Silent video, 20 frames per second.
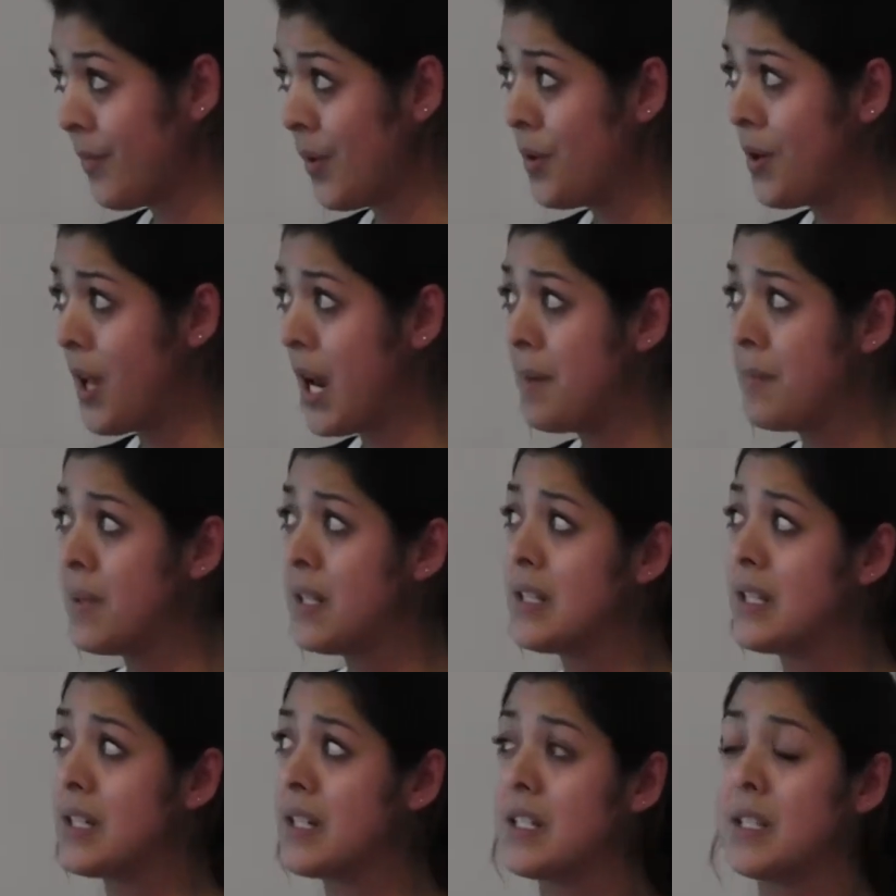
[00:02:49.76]
on
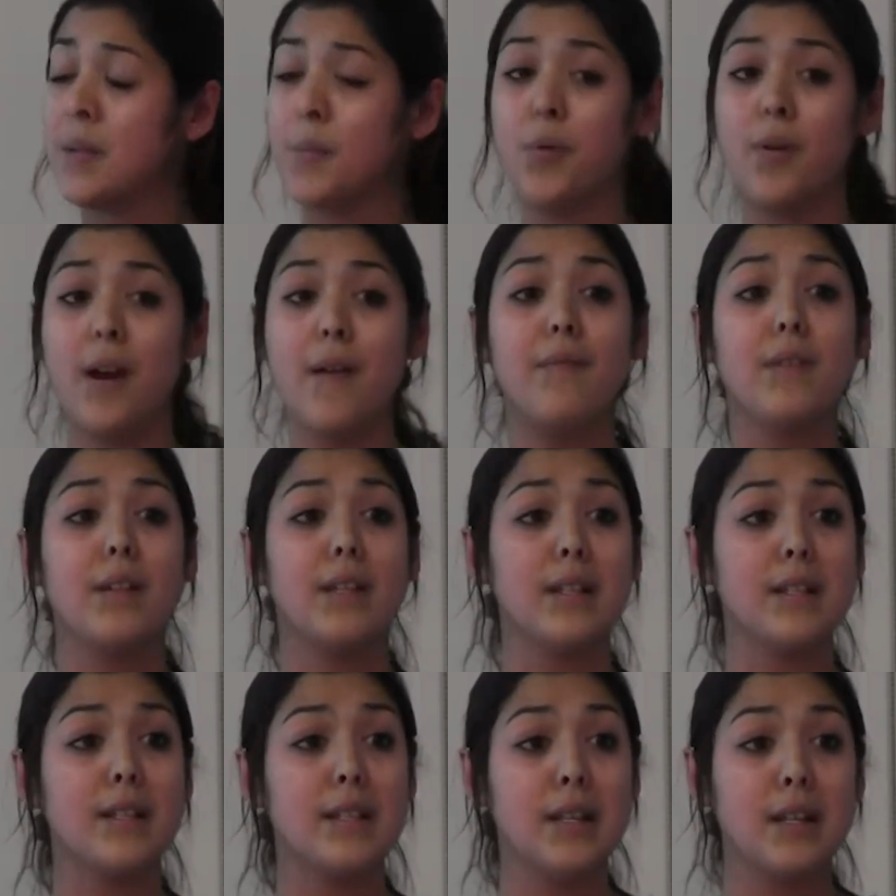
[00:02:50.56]
elements such as the
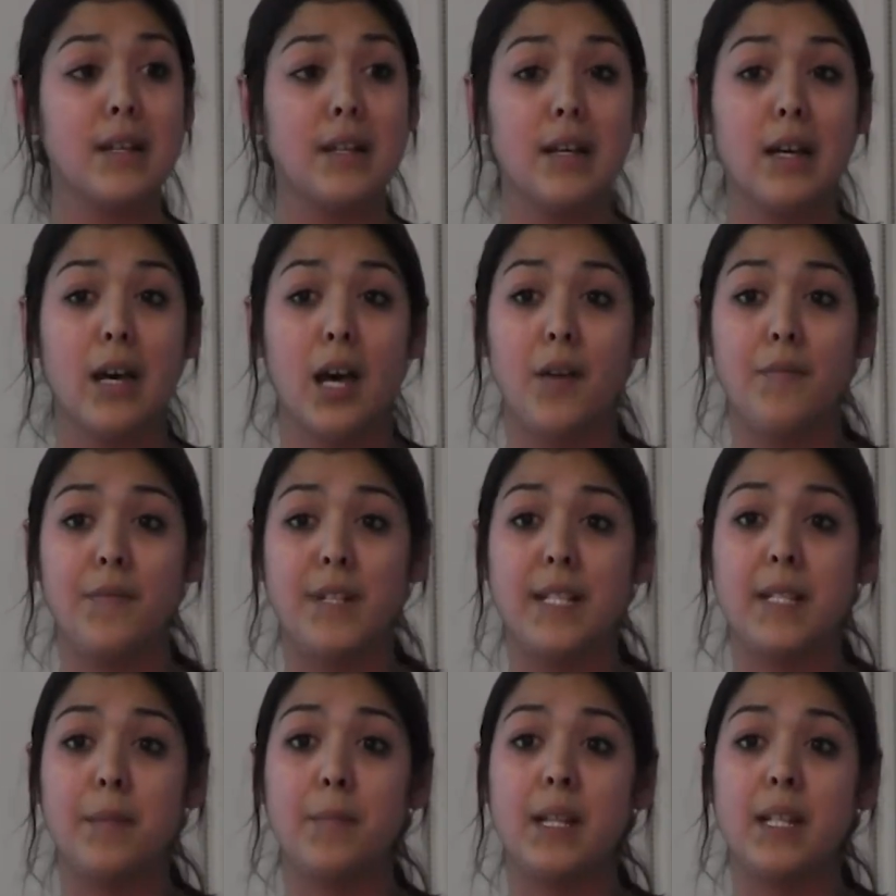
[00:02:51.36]
prevalence of
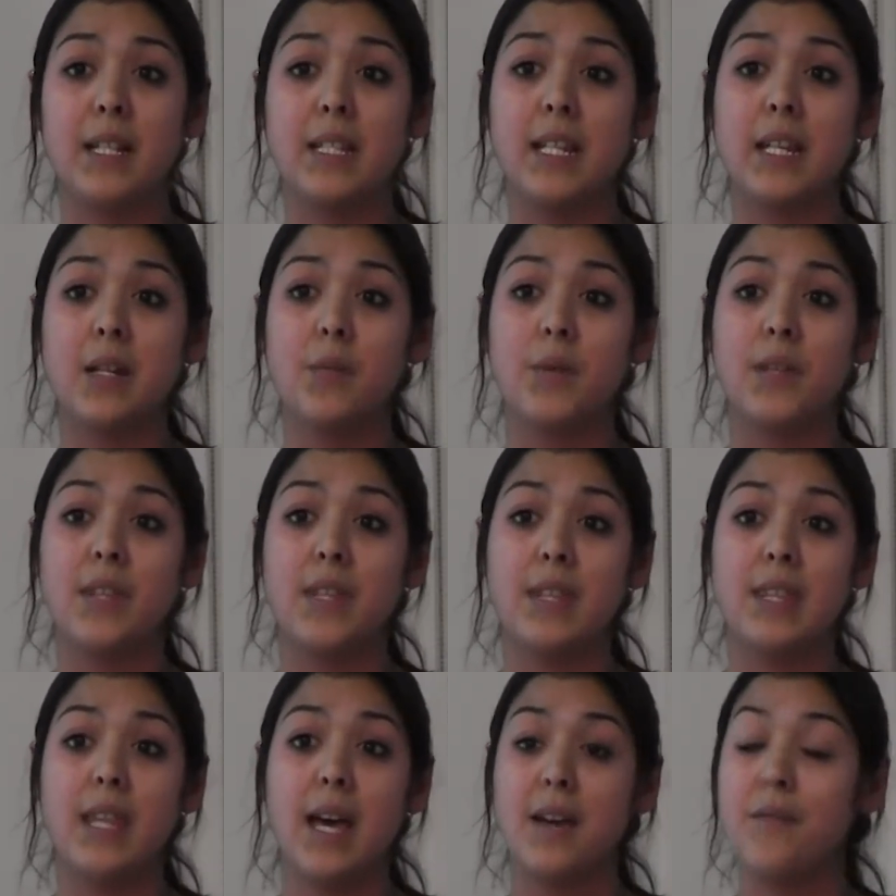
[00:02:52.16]
disability and
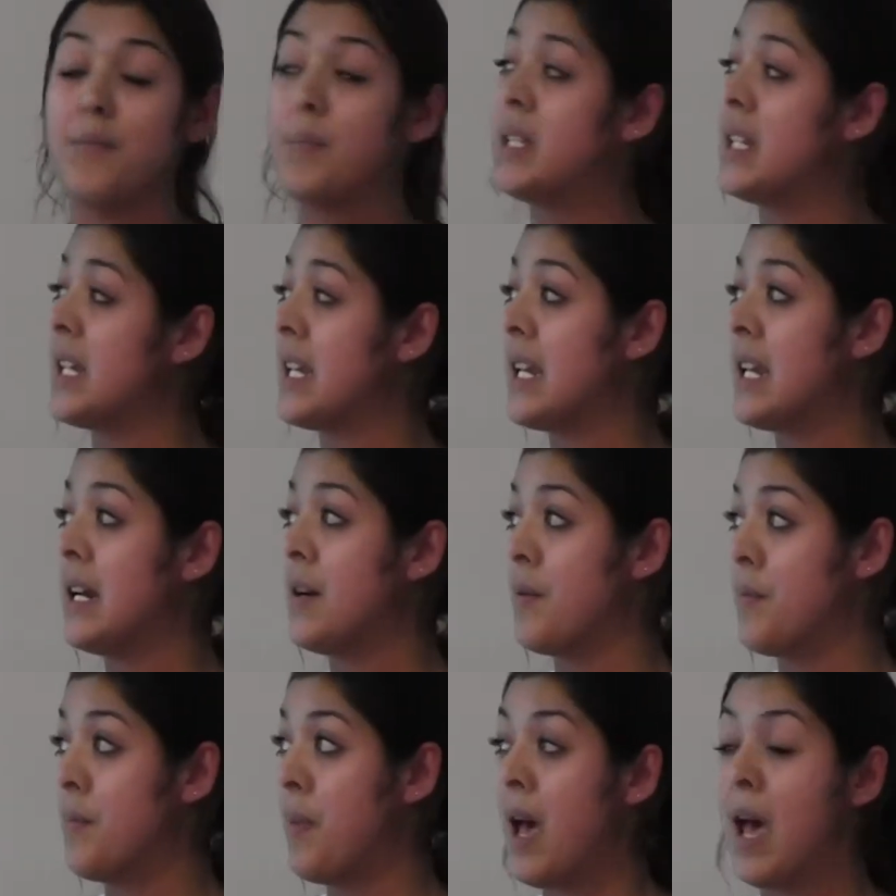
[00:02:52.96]
within that
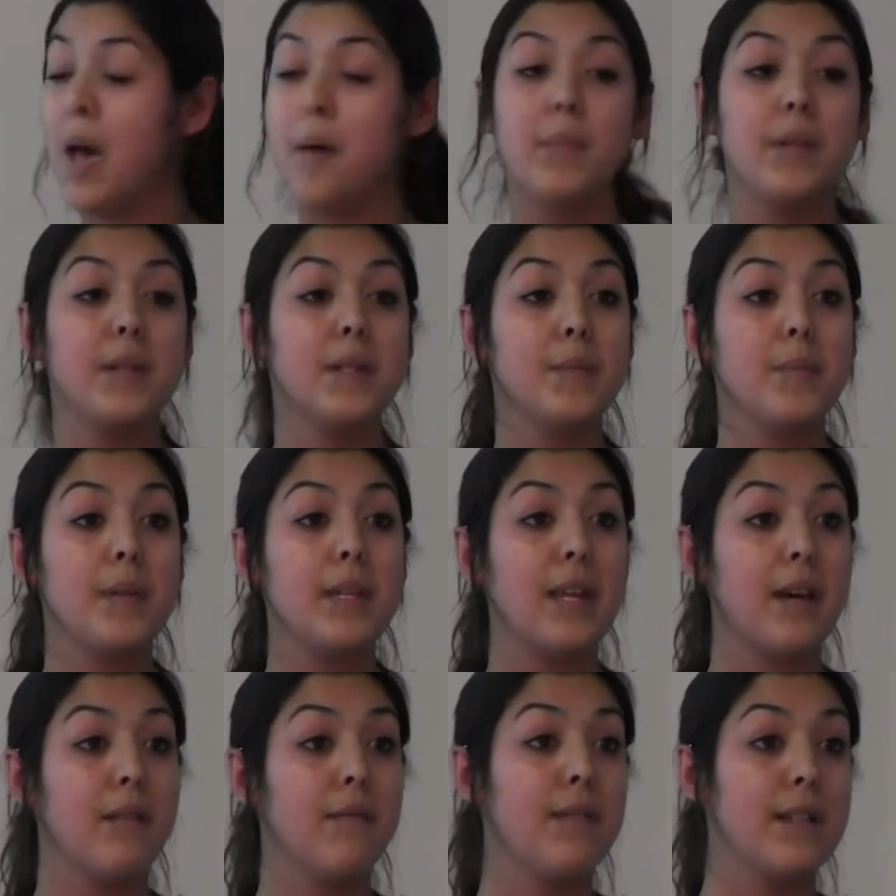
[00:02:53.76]
particular impairments, be
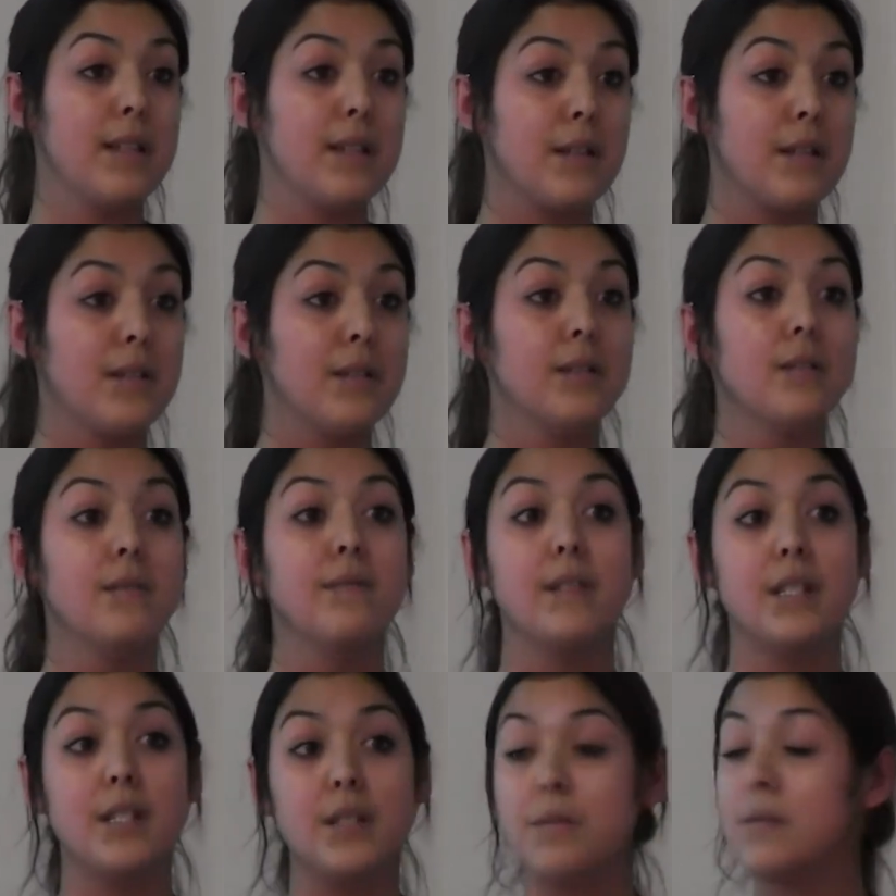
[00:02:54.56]
that physical,
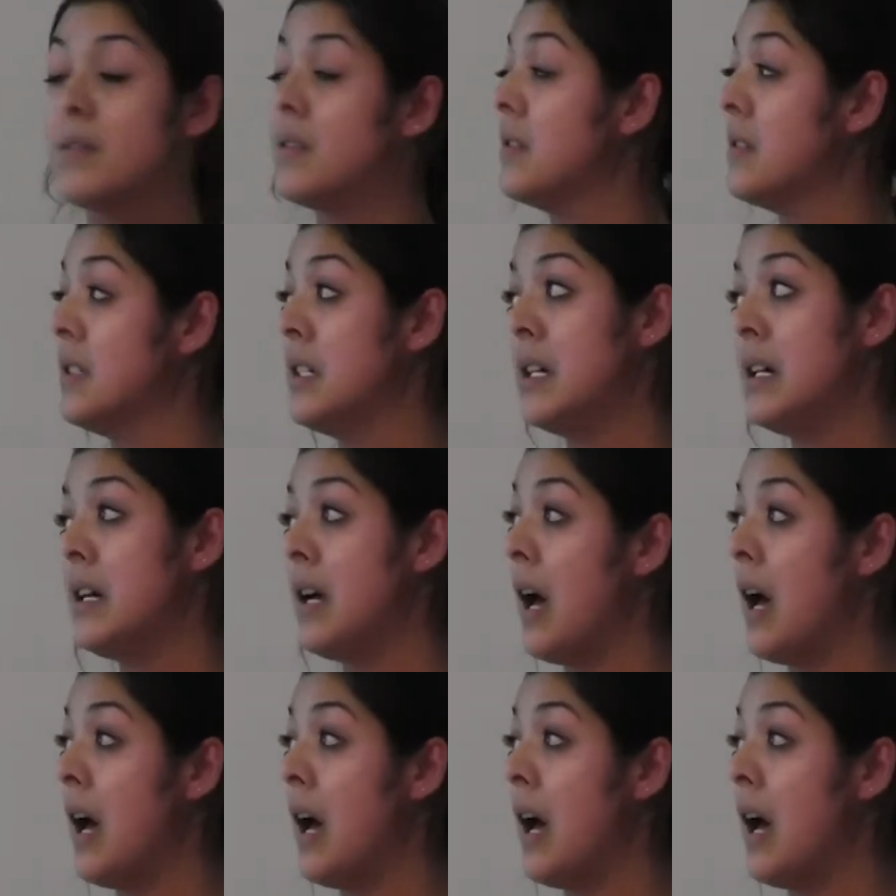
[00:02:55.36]
visual,